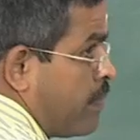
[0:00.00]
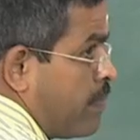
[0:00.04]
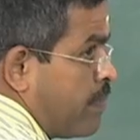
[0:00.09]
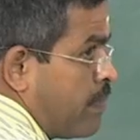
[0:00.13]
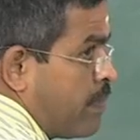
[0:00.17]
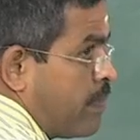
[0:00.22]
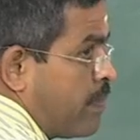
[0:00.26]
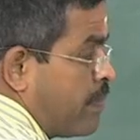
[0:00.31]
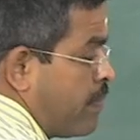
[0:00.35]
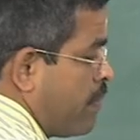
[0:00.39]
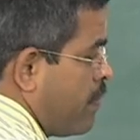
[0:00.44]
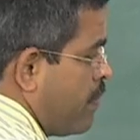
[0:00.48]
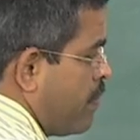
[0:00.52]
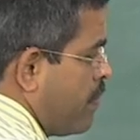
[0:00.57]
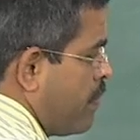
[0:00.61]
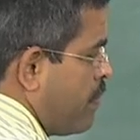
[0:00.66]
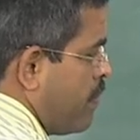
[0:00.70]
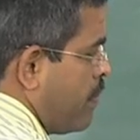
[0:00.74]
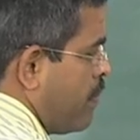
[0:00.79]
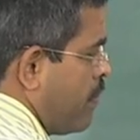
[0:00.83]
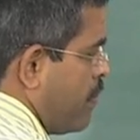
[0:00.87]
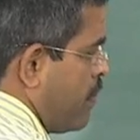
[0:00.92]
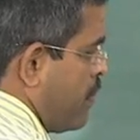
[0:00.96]

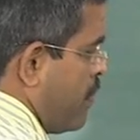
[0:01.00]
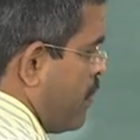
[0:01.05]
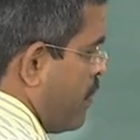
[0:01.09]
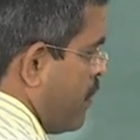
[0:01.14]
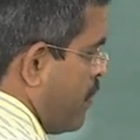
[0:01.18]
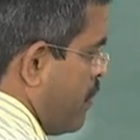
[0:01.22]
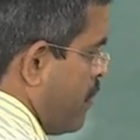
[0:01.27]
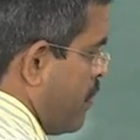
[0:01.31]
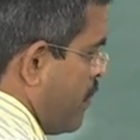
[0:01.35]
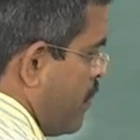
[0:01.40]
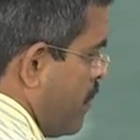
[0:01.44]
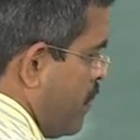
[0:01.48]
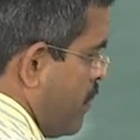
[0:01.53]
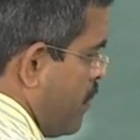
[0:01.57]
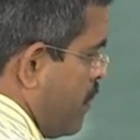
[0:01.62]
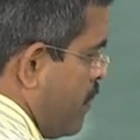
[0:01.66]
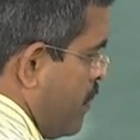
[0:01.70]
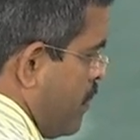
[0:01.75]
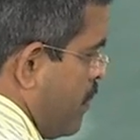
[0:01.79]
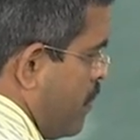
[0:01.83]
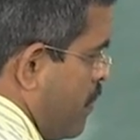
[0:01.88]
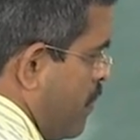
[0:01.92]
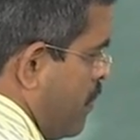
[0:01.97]

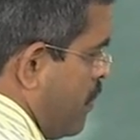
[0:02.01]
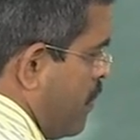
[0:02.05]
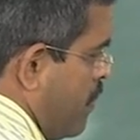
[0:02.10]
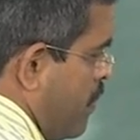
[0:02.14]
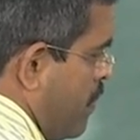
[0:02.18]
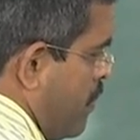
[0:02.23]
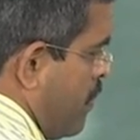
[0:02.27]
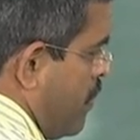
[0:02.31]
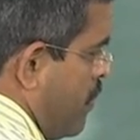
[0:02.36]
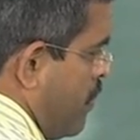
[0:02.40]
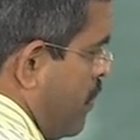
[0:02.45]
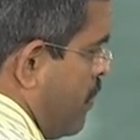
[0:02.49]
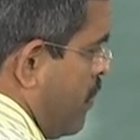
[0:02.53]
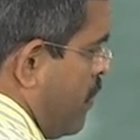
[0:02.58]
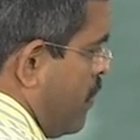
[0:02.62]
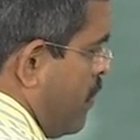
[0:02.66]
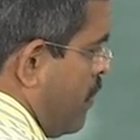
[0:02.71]
Nothing is said.